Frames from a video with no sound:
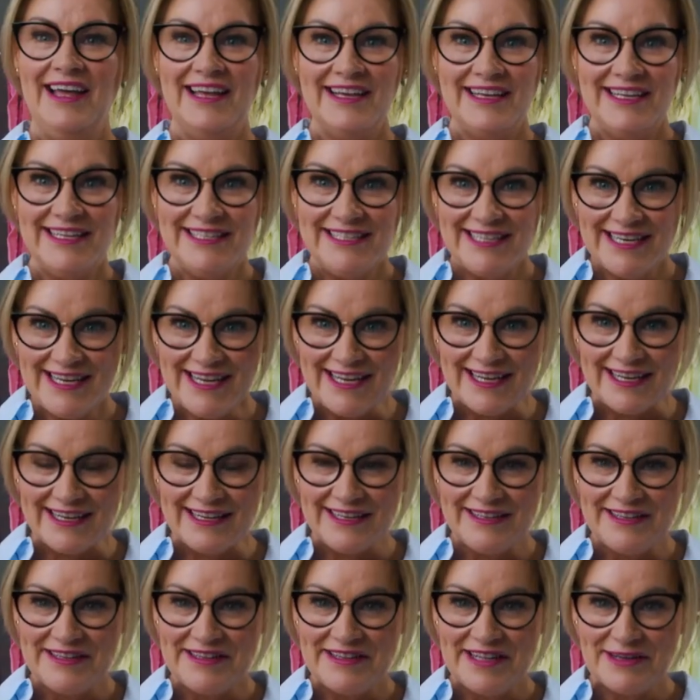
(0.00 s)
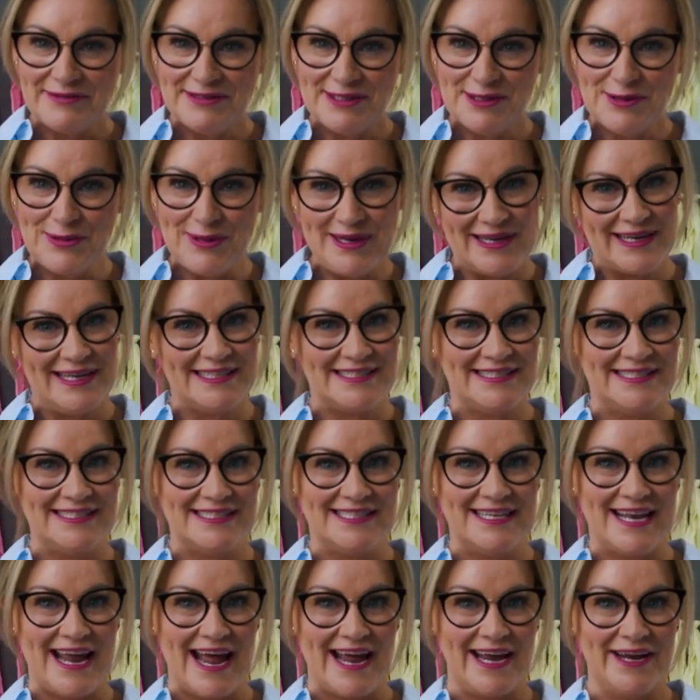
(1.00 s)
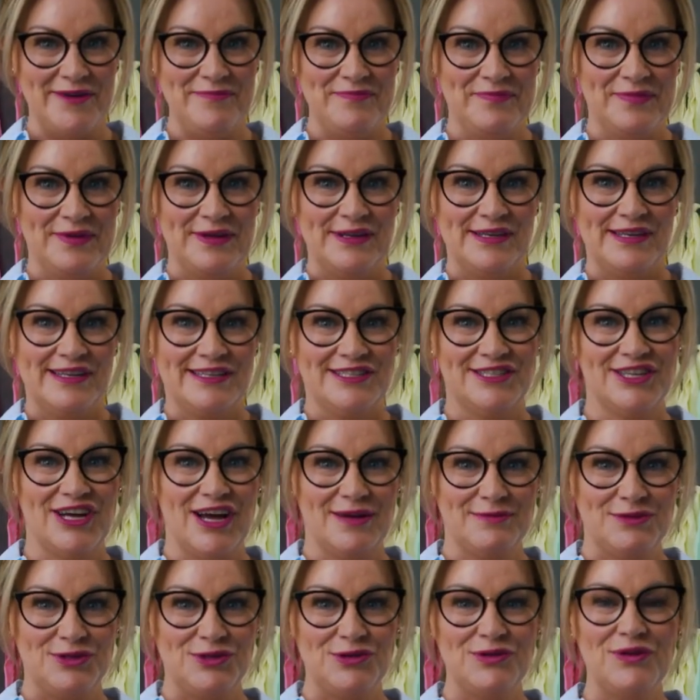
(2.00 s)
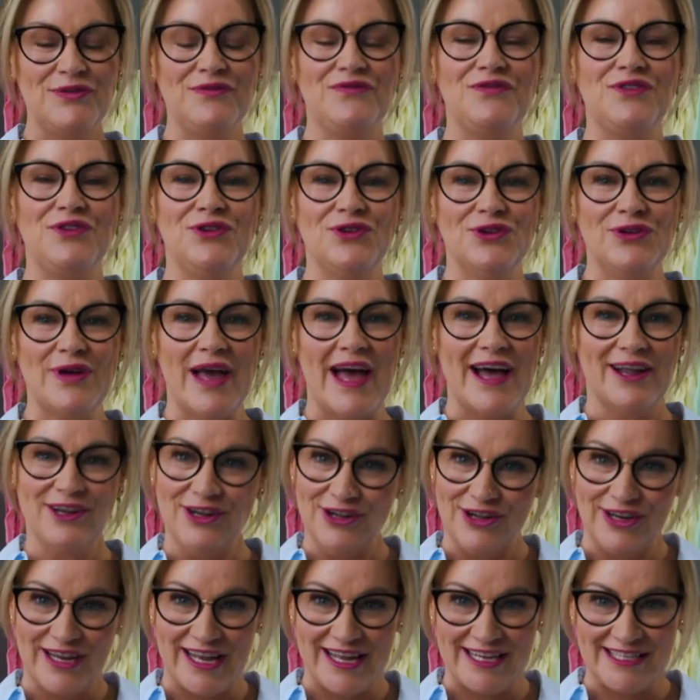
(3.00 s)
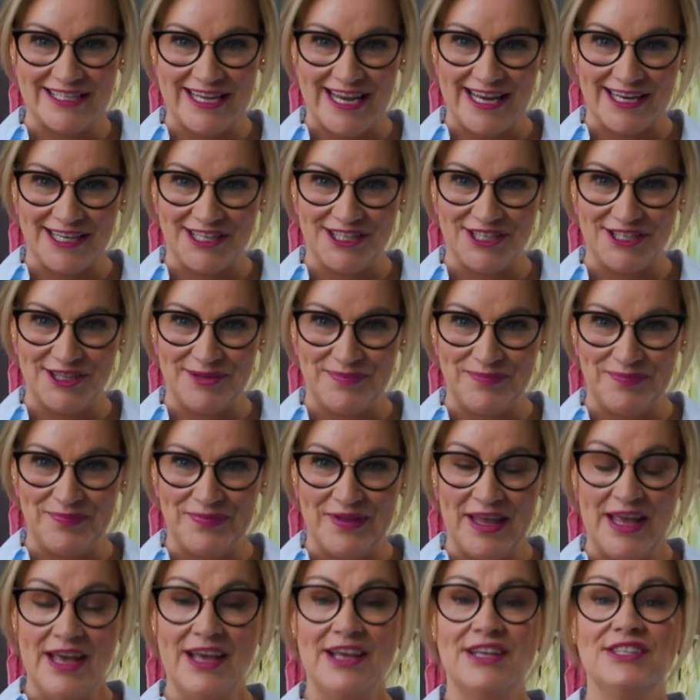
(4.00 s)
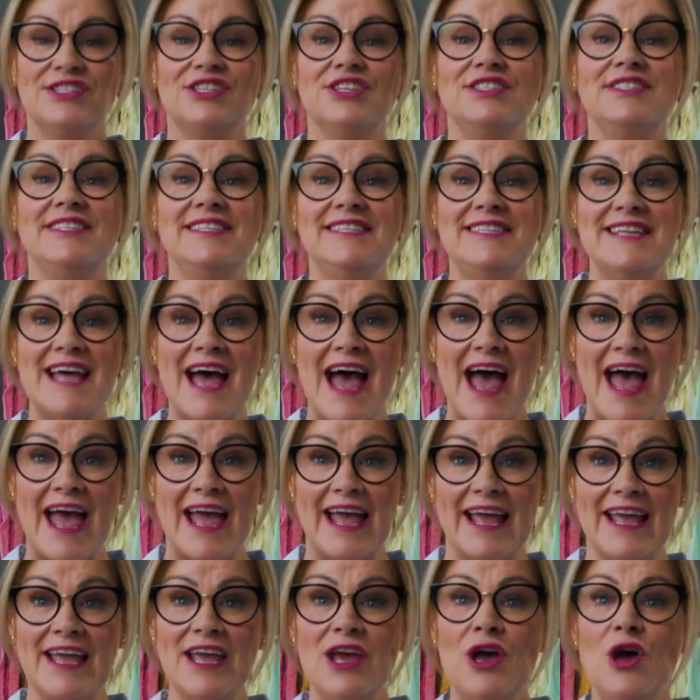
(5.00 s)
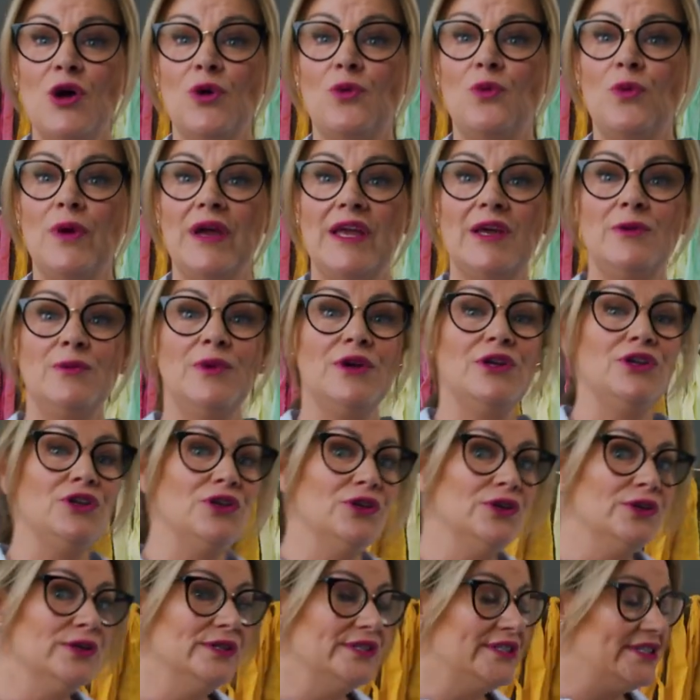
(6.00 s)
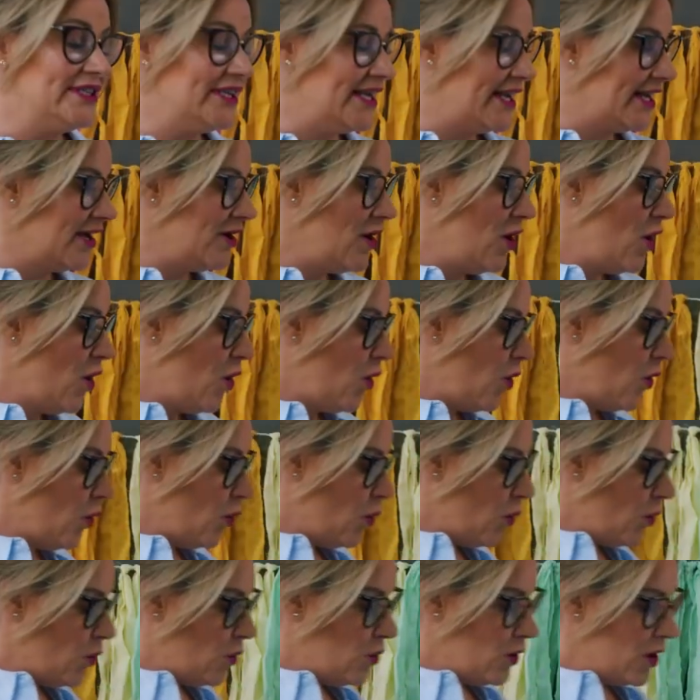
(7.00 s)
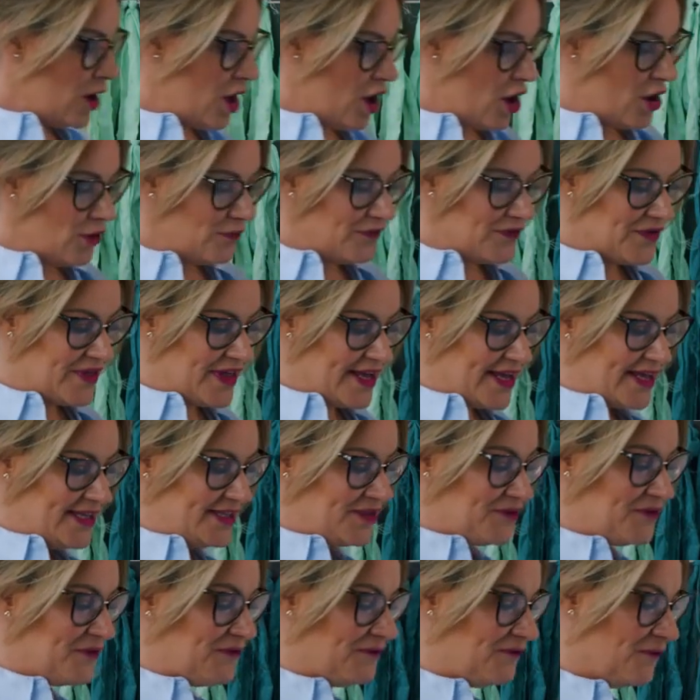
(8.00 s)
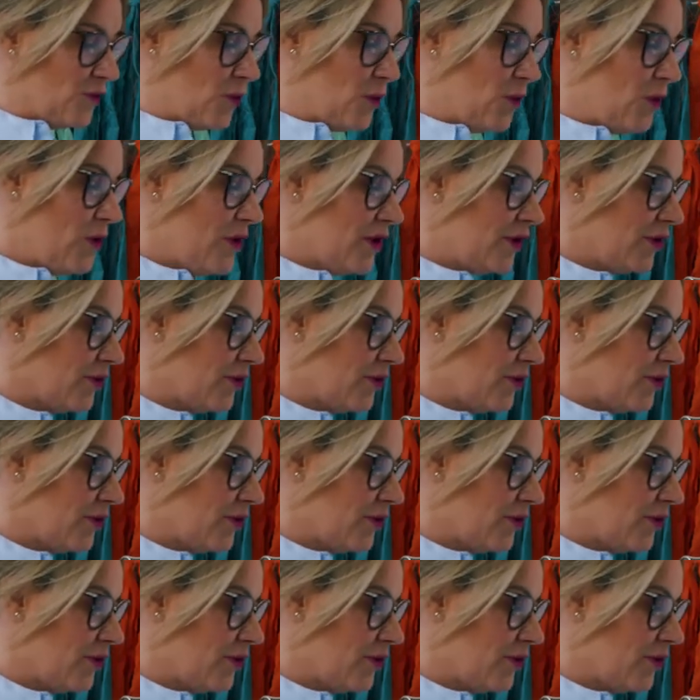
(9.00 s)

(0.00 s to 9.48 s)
You did it. That was a quick lesson today. Time to review our learning intention. So today we were using all of these 4